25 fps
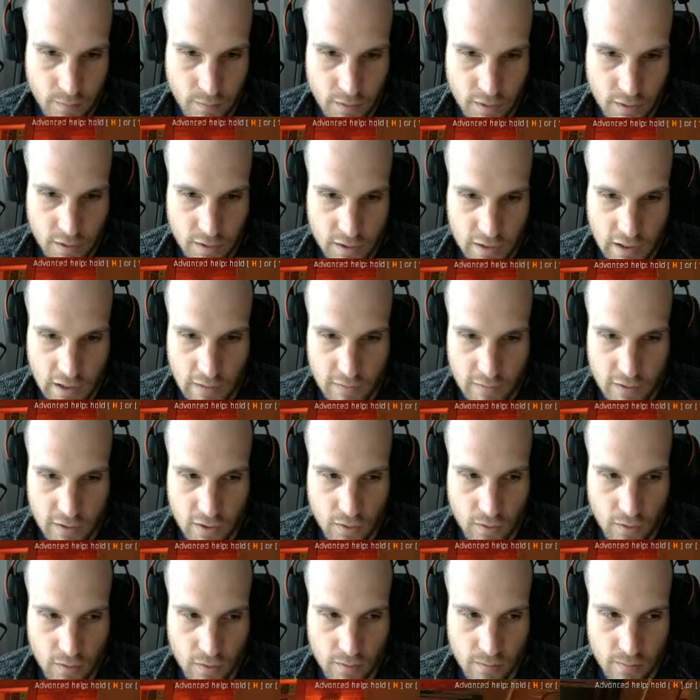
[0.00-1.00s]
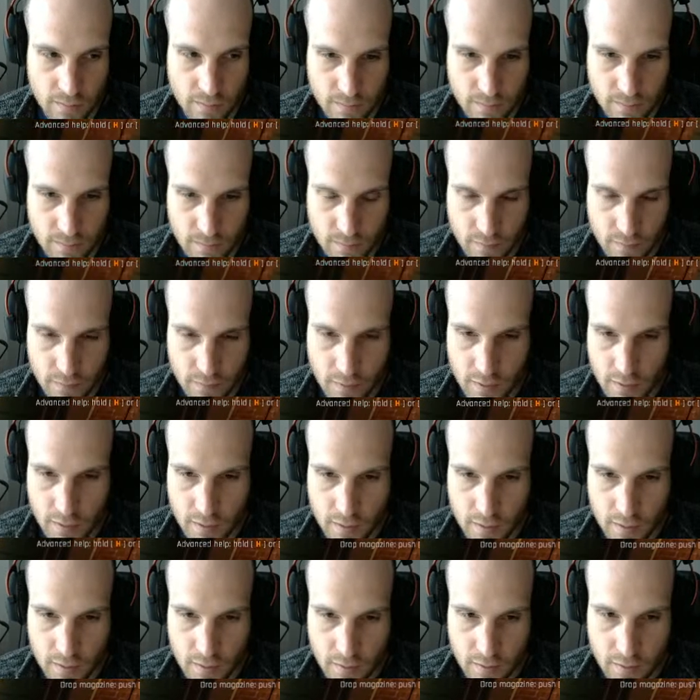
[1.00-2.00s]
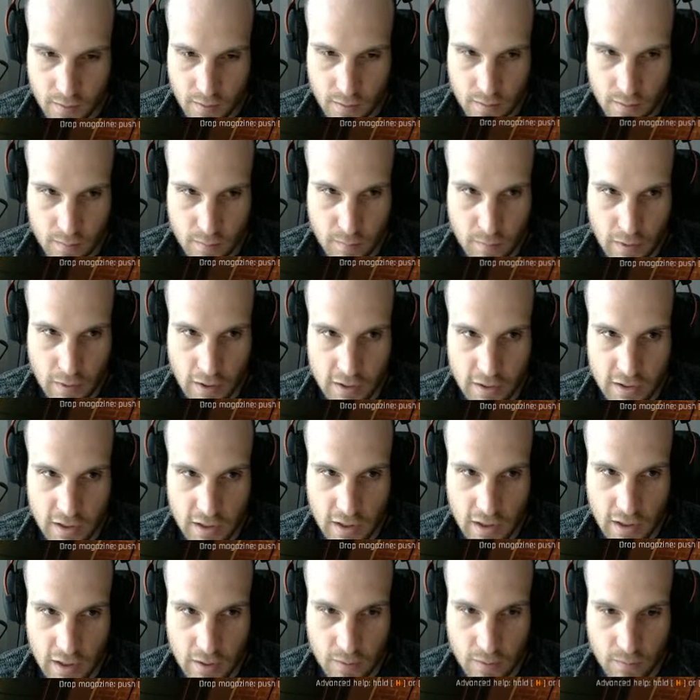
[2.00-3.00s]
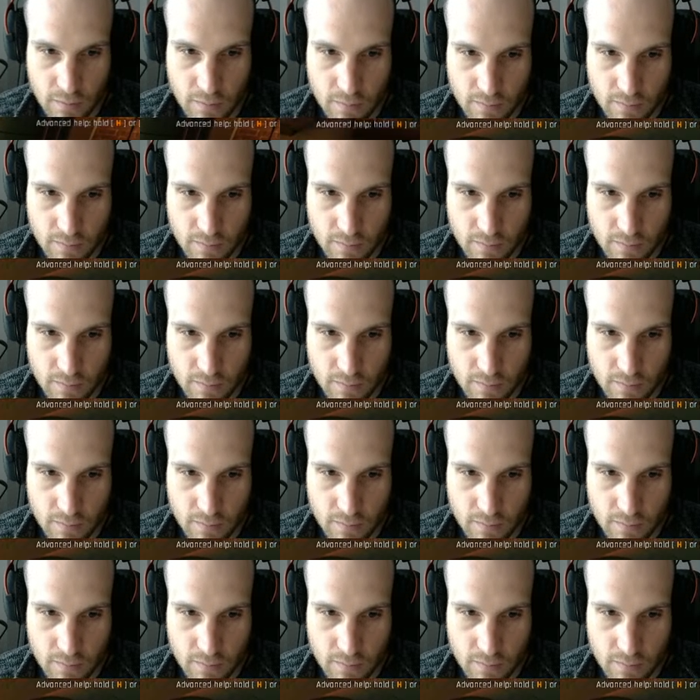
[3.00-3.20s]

Safety on. Magazine out.